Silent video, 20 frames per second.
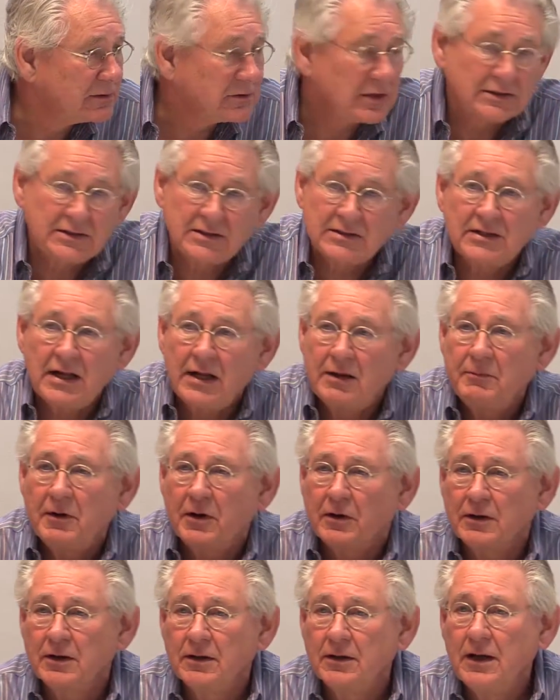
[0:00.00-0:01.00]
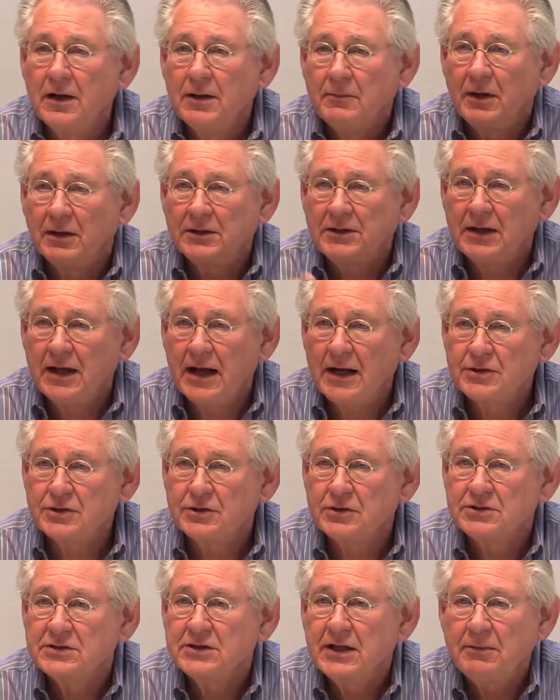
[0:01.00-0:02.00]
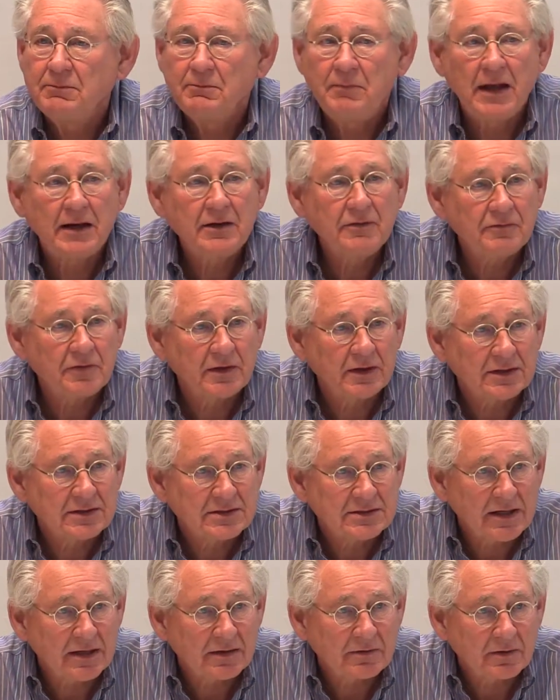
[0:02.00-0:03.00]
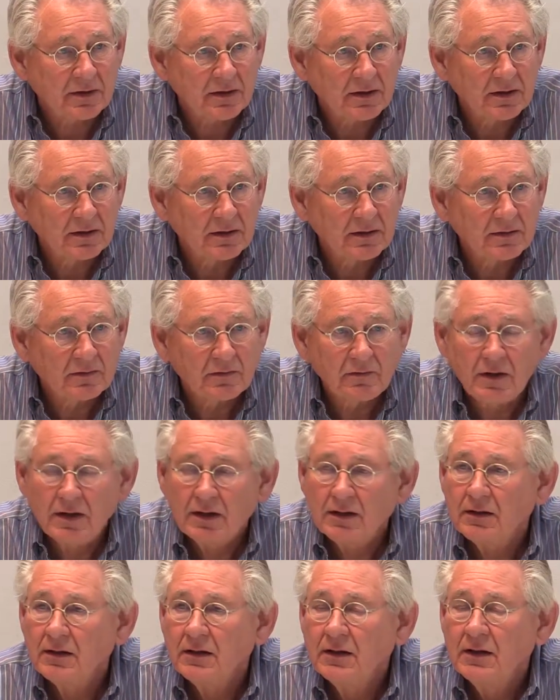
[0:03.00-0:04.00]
Not to say American multinationals didn't benefit, etc. Right?